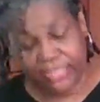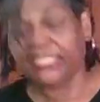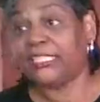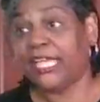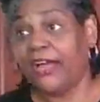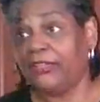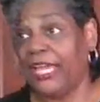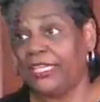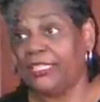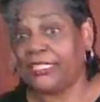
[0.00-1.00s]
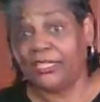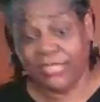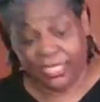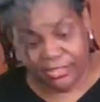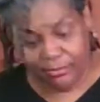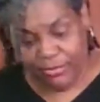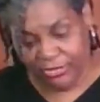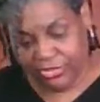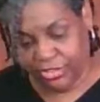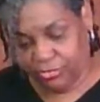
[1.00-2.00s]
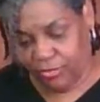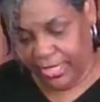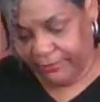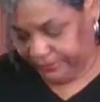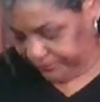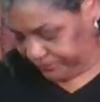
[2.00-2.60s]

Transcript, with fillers: doesn't sound like it. Sounds like it's about just right.